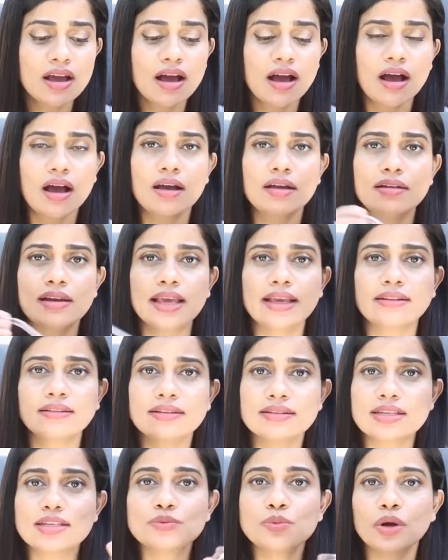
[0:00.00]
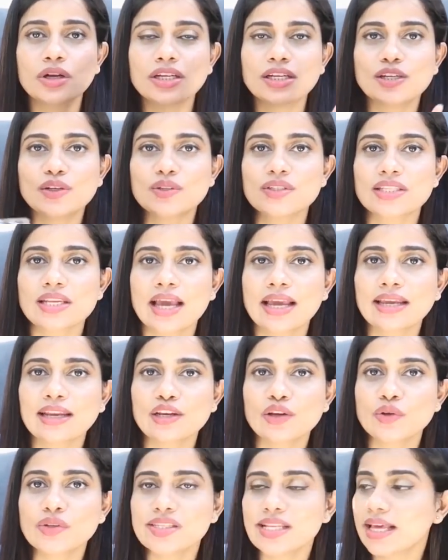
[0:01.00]
Like this is what it looks like. It
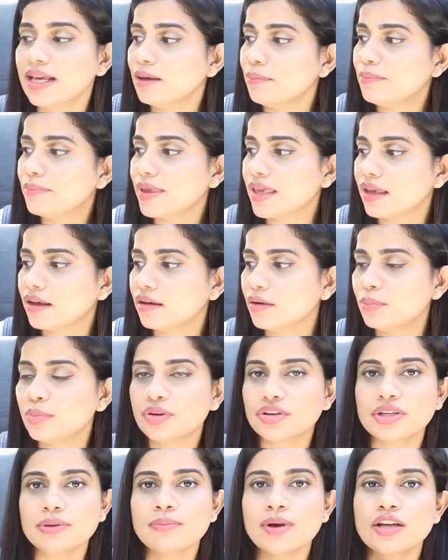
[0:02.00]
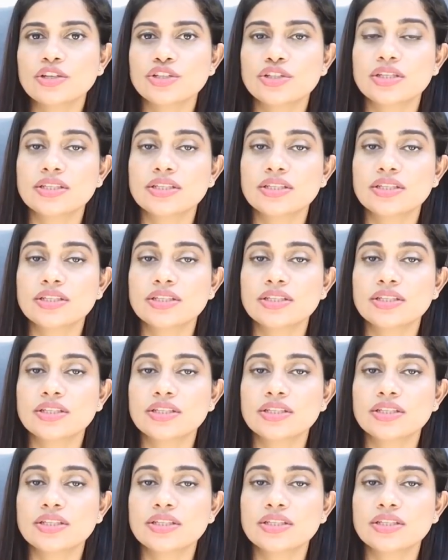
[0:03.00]
looks like a beaker pretty much.